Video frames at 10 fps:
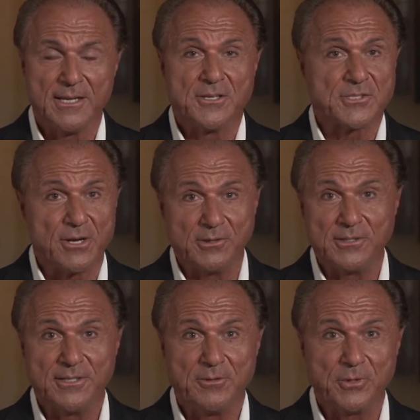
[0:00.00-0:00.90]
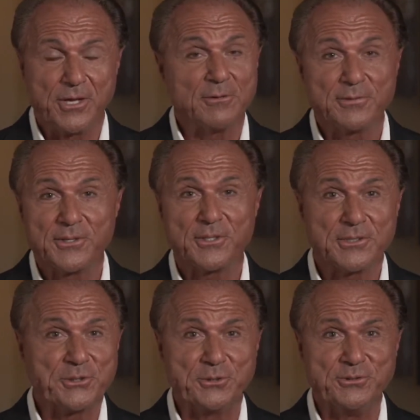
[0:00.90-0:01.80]
So without further
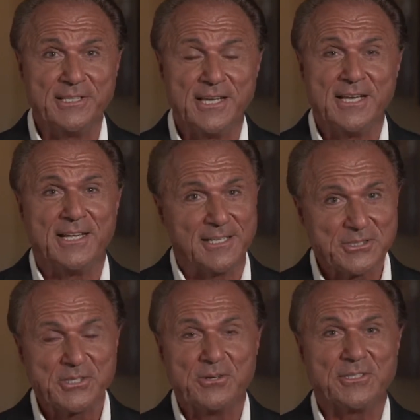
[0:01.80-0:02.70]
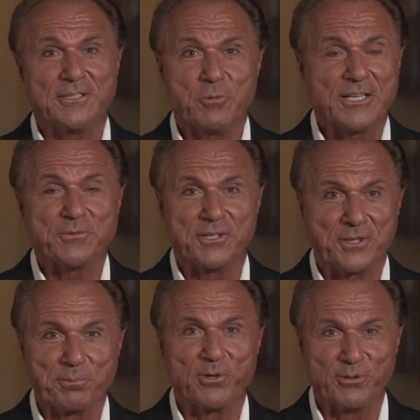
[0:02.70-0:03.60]
ado, let's go in and watch one of
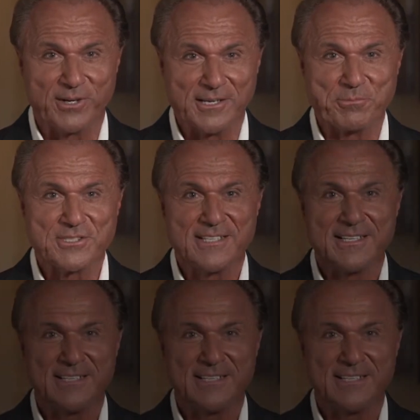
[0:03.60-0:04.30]
the programs.